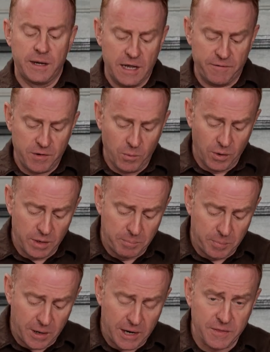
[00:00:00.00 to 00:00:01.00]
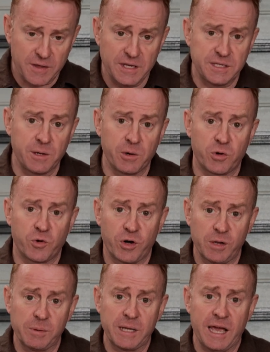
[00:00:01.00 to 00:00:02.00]
Now, if you want to buy these, they're
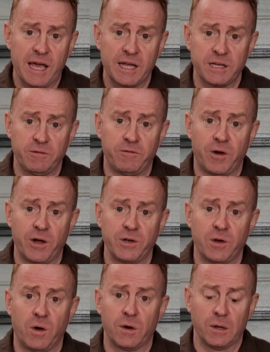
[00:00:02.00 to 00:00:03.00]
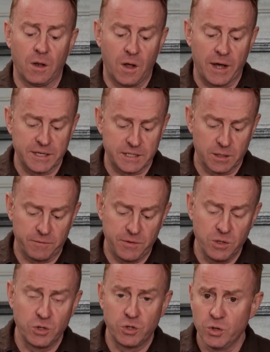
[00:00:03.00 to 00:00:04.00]
incredibly hard to find online. So if
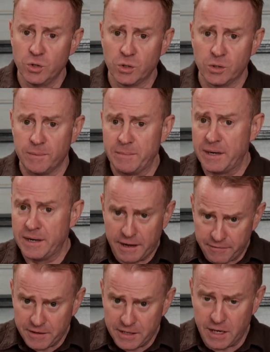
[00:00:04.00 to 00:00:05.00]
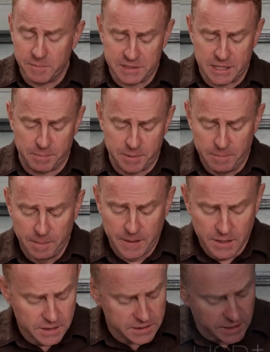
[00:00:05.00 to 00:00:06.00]
you Google them, nothing comes up.
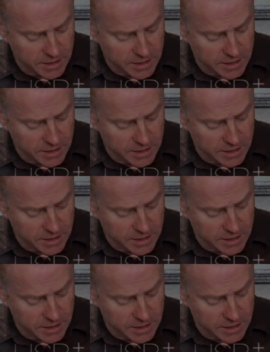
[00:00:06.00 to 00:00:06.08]
So